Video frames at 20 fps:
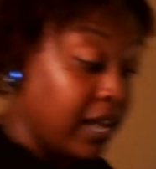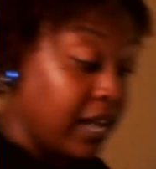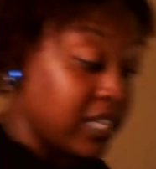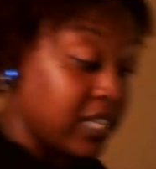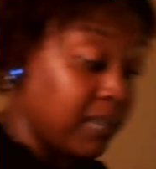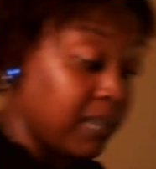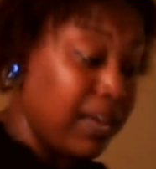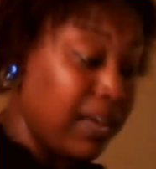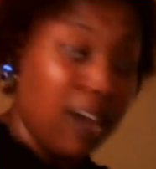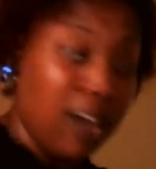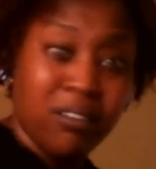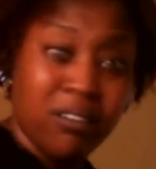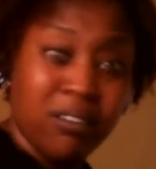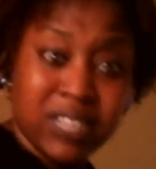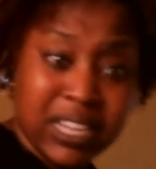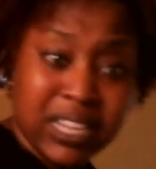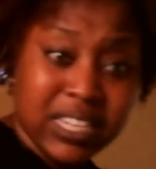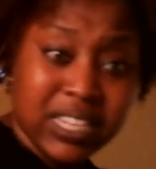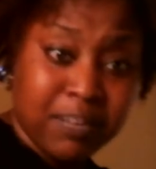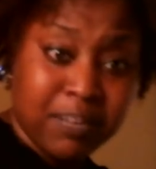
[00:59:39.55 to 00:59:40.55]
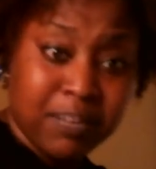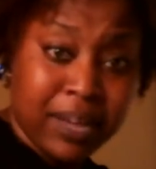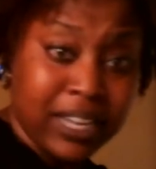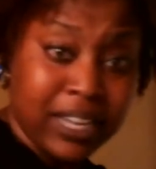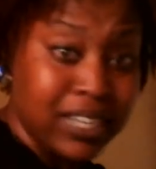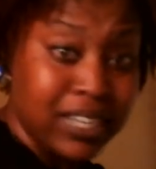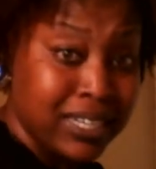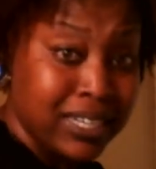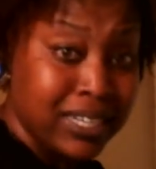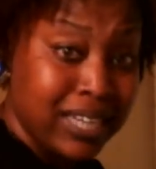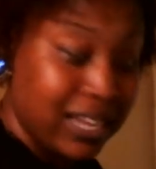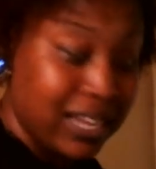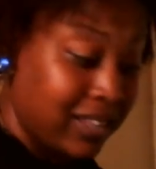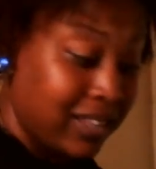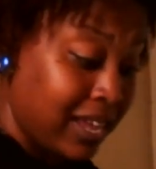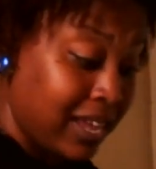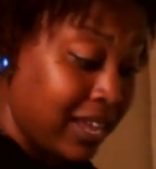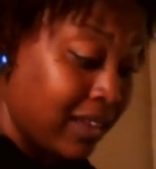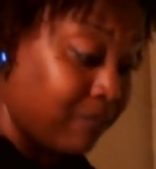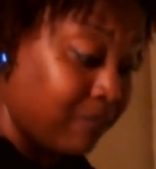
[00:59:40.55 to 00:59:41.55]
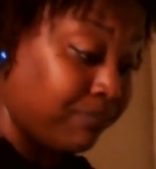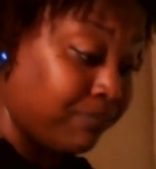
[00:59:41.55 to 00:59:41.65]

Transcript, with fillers: some of y'all going to tell somebody just like that